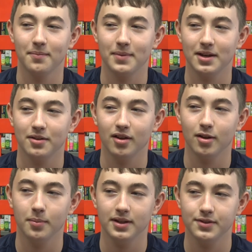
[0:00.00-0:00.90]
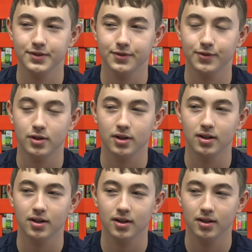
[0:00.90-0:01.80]
Beta Club is
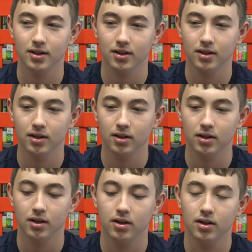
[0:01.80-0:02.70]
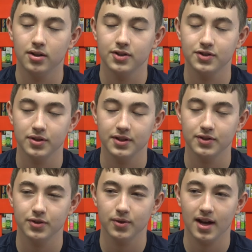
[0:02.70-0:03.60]
for
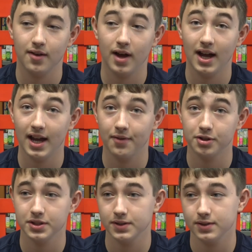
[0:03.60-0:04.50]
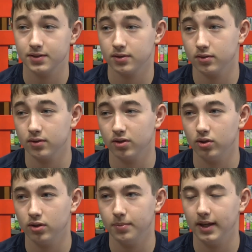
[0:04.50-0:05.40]
students who have high averages,
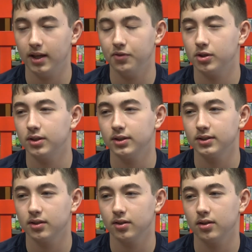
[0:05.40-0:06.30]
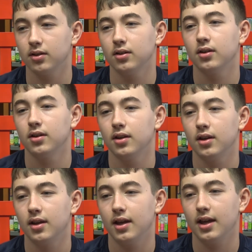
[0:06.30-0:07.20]
good behavior,
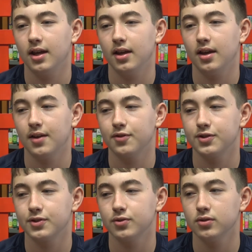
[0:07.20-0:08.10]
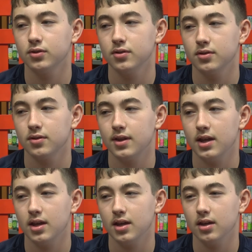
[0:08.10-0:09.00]
and after school,
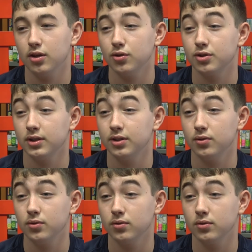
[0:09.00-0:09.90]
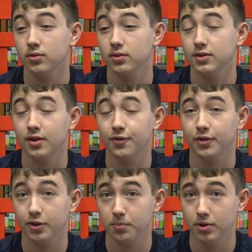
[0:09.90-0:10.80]
they usually do stuff for
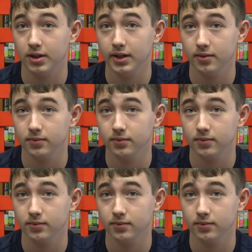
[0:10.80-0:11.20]
the community